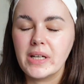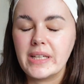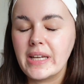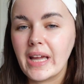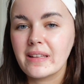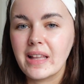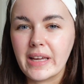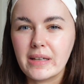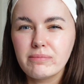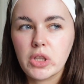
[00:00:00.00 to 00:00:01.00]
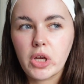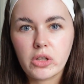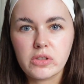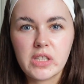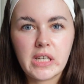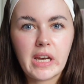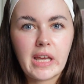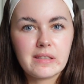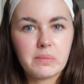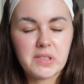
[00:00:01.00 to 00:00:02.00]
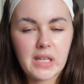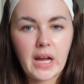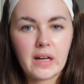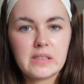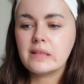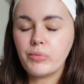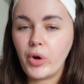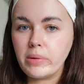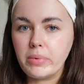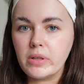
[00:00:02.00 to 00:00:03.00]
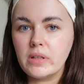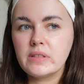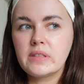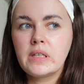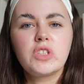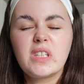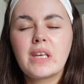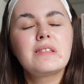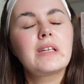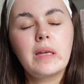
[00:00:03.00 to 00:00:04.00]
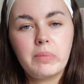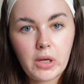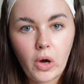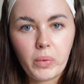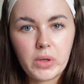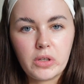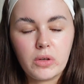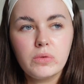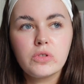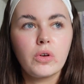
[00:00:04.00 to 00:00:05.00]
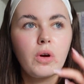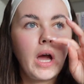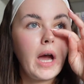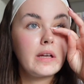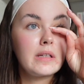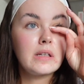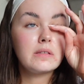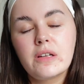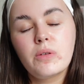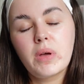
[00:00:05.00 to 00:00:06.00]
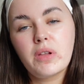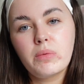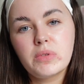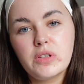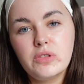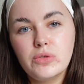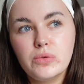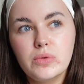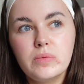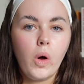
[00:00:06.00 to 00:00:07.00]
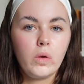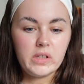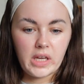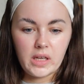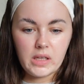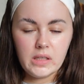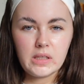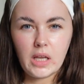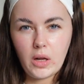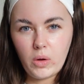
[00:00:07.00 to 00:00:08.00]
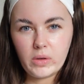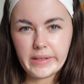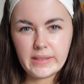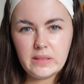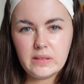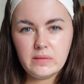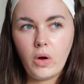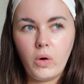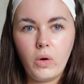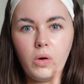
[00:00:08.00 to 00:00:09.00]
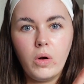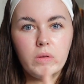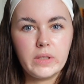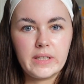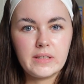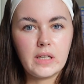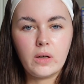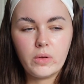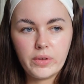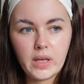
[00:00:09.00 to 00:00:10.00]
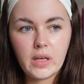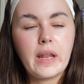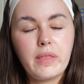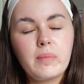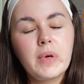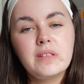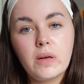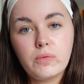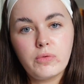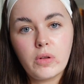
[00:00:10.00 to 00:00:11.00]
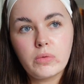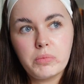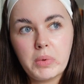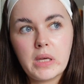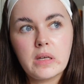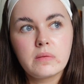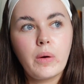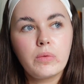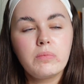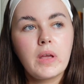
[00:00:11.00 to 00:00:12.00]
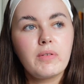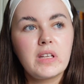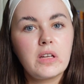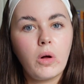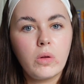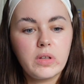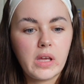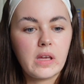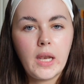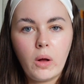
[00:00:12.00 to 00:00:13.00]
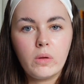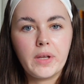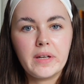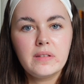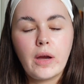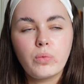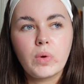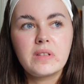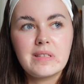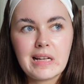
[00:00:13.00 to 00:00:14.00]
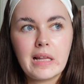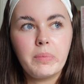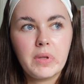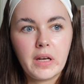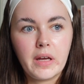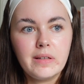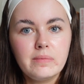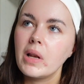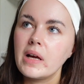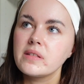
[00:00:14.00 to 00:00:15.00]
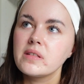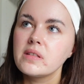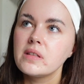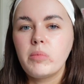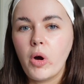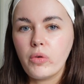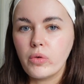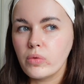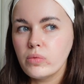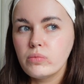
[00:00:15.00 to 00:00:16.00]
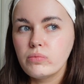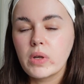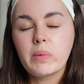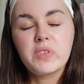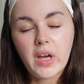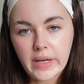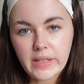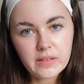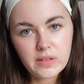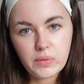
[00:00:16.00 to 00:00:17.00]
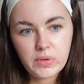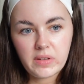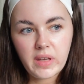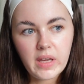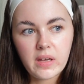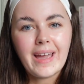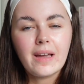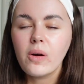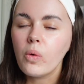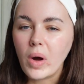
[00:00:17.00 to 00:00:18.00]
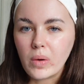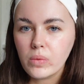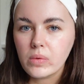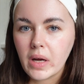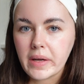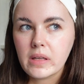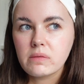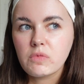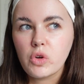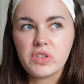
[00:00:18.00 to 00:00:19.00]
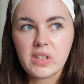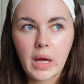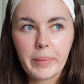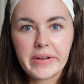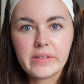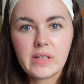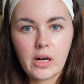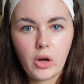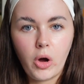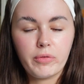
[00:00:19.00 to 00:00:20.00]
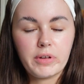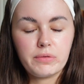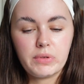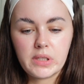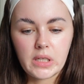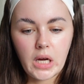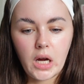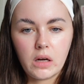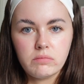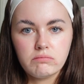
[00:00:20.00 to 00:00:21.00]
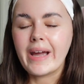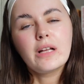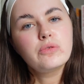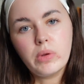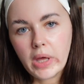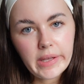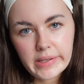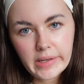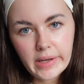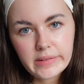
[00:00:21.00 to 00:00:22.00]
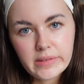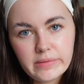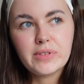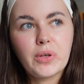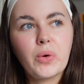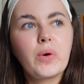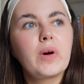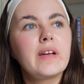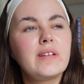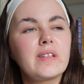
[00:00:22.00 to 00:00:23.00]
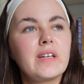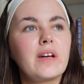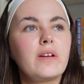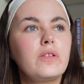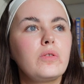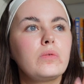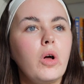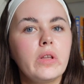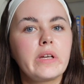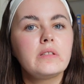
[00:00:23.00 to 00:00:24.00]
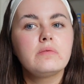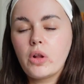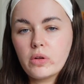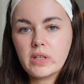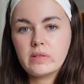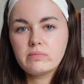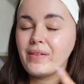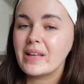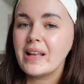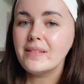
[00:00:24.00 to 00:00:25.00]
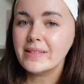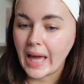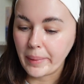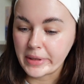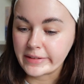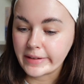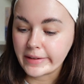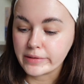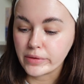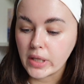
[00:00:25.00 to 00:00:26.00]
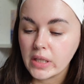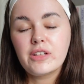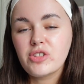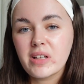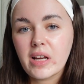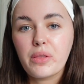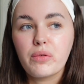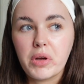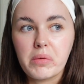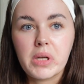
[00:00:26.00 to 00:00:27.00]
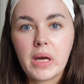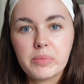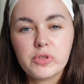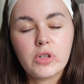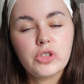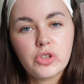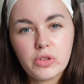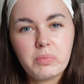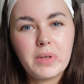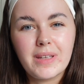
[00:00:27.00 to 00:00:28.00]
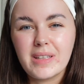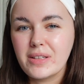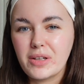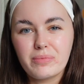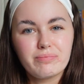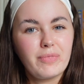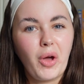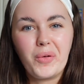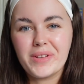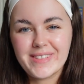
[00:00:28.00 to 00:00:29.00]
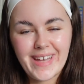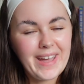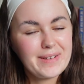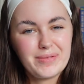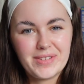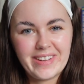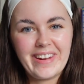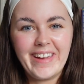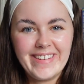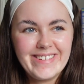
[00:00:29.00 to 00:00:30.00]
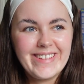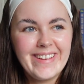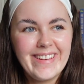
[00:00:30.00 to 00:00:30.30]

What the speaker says: I need to get like the goods. I need to get some snacks, some Red Bulls, just things to keep me going, you know. So I didn't know whether I wanted to do all day then all night or all night then all day. And I think my downfall would be if I did all day and all night, I would want to sleep in the night. Whereas tomorrow, when I'm tired during the day, I can go out, I can go to Starbucks, get a coffee, read in the car. I can't do that at night. So I decided I'm going to do all night and all day. I had a little nappy today as well. I literally had like a 3-hour nap, so I should be, you know, all set for tonight.